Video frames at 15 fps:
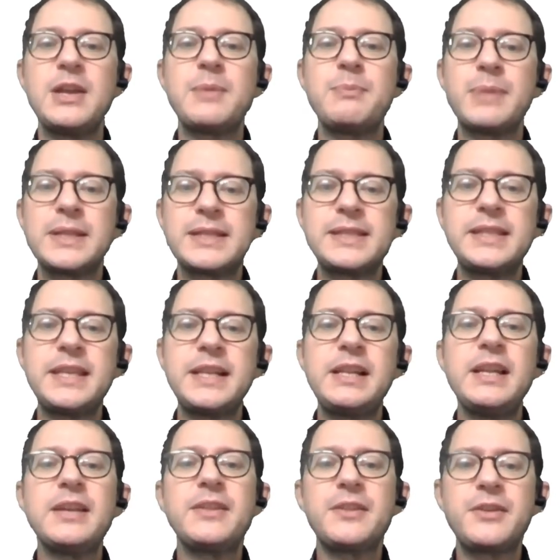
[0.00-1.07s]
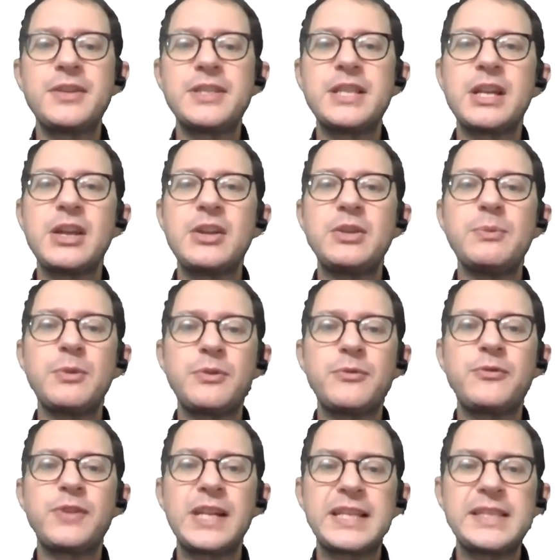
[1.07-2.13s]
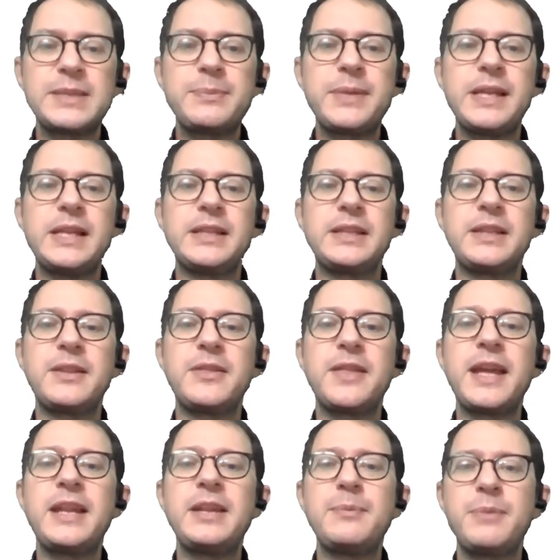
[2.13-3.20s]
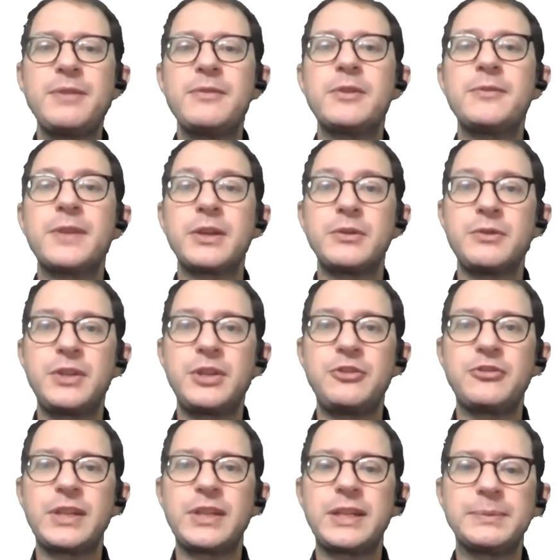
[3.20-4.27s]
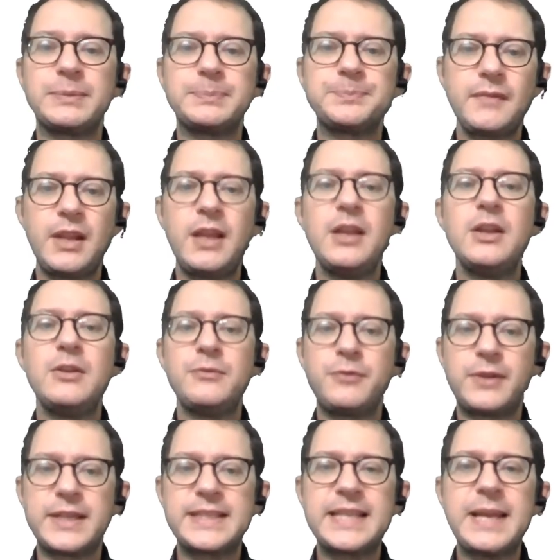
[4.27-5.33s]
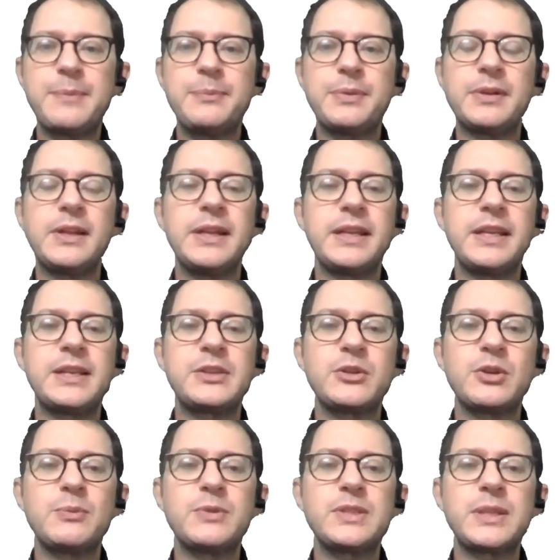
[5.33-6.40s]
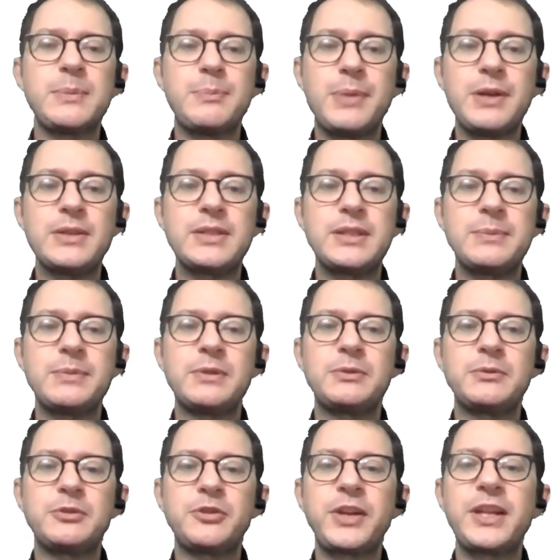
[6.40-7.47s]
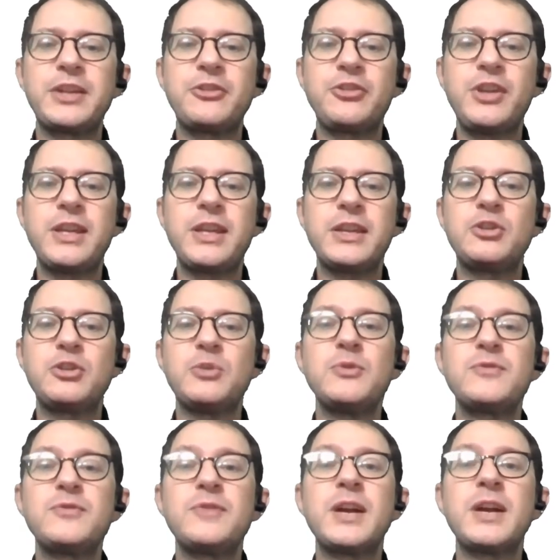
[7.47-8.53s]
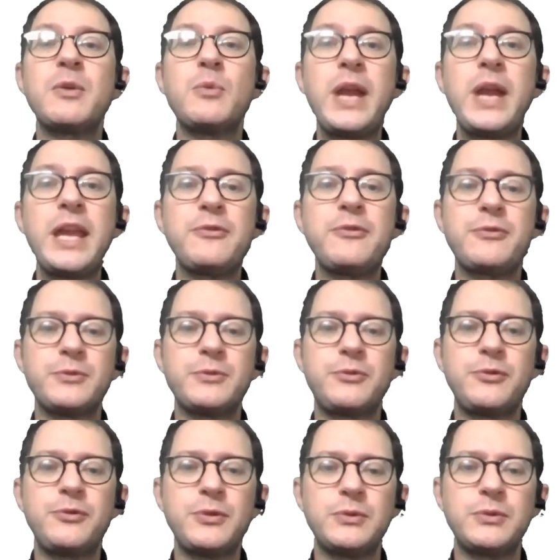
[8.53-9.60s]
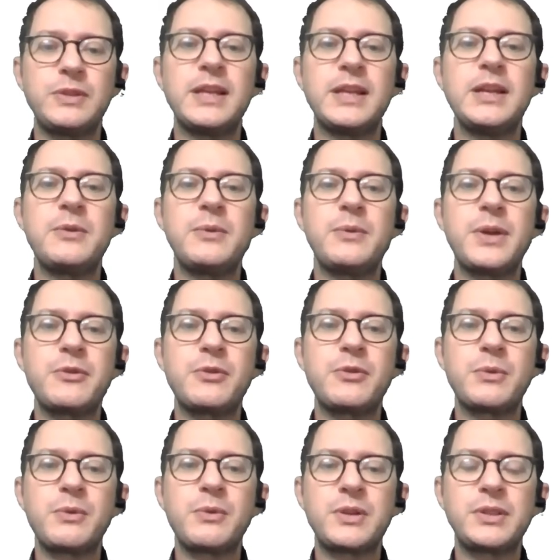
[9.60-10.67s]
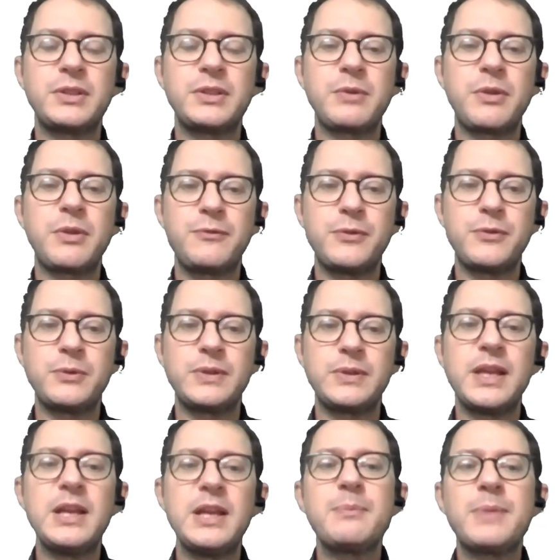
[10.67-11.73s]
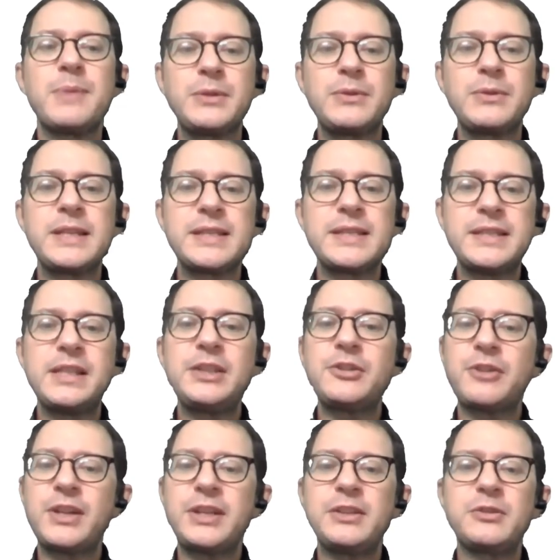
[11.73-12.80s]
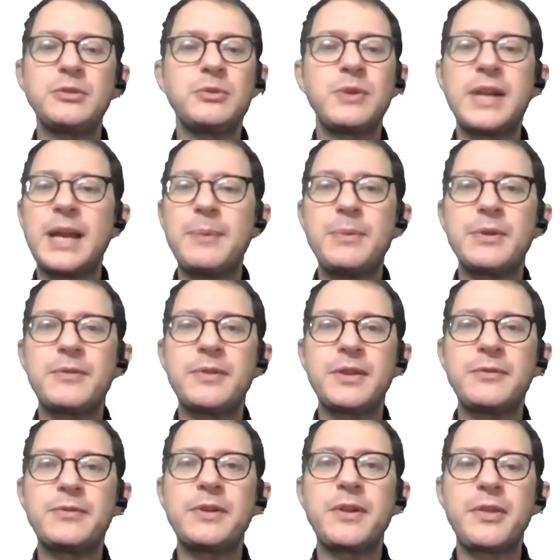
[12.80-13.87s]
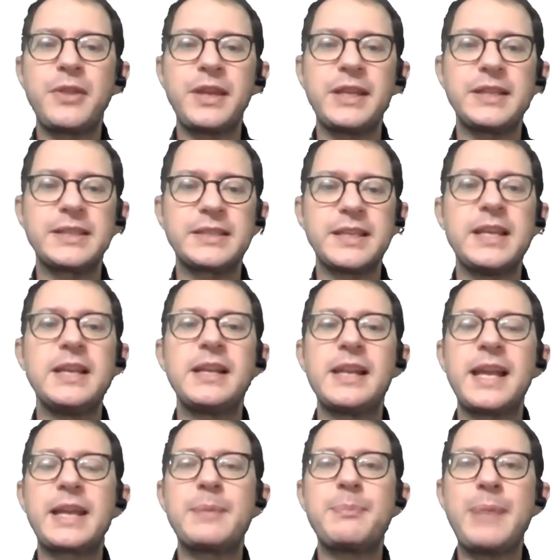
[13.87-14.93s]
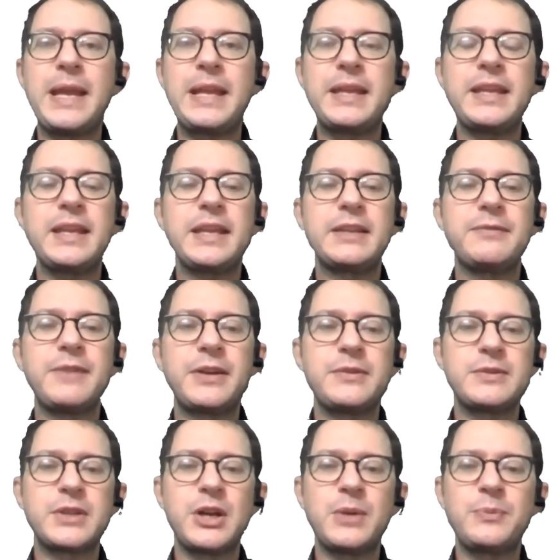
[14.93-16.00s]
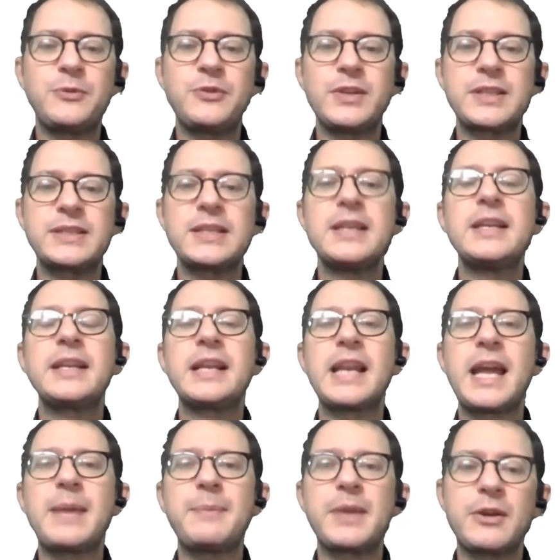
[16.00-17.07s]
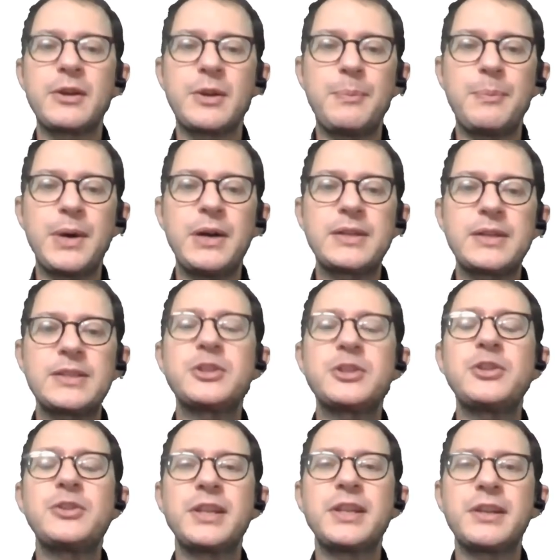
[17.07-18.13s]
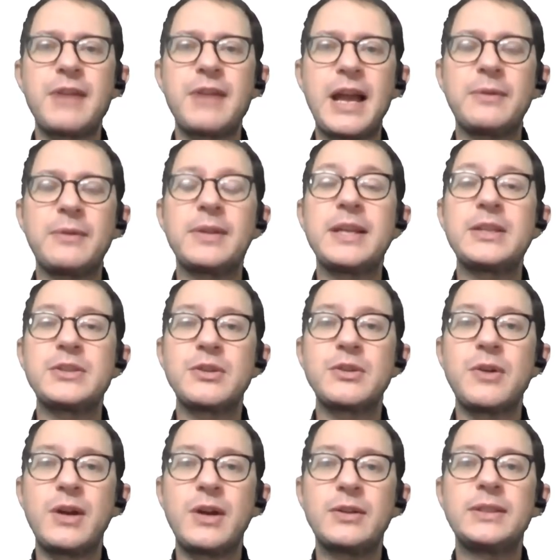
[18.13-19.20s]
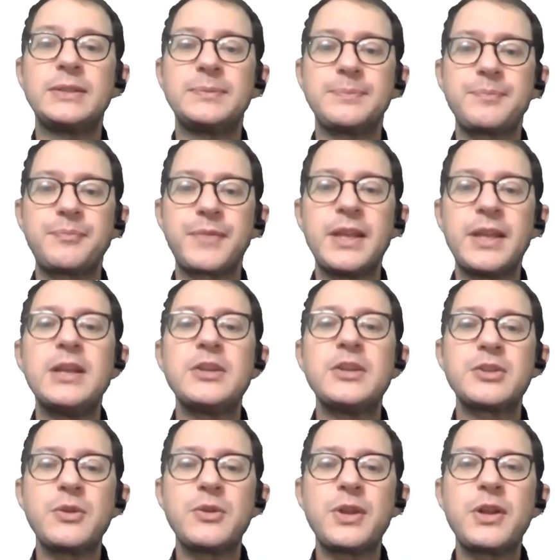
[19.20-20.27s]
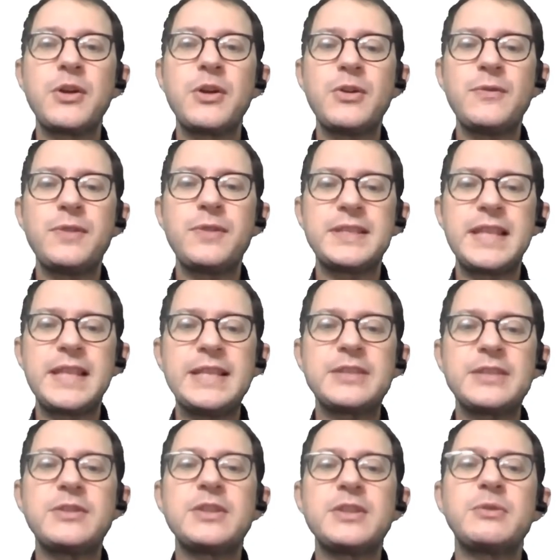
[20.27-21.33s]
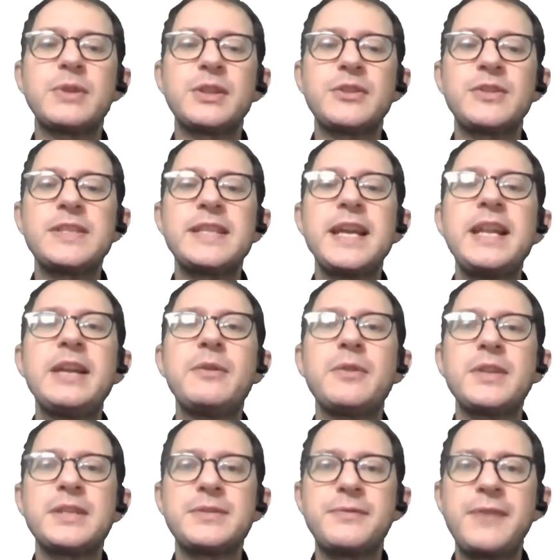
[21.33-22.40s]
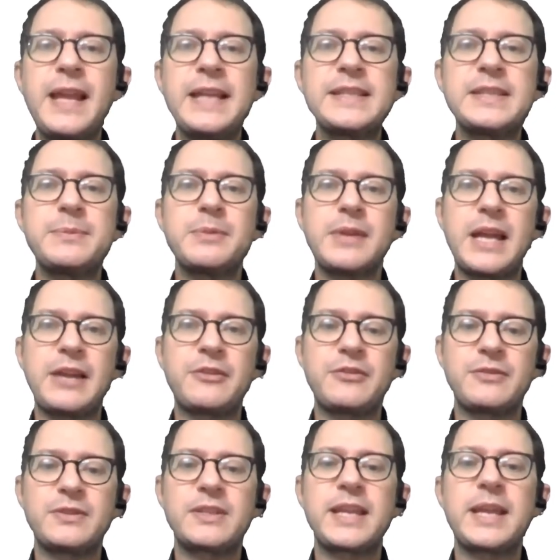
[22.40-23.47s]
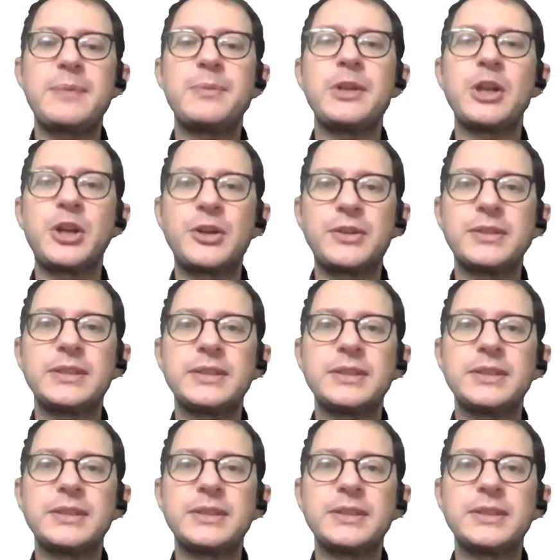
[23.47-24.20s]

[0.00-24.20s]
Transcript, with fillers: but still there is a lot more flexibility than in Pavlovian conditioning. For example, it's almost impossible to train a chicken to move away from food when you reward it with food, but you can still train it to do a number of different things, like pecking at various objects, climbing on a box, turning around, and so on. So the goal of this lesson is to understand how these flexible actions can be learned.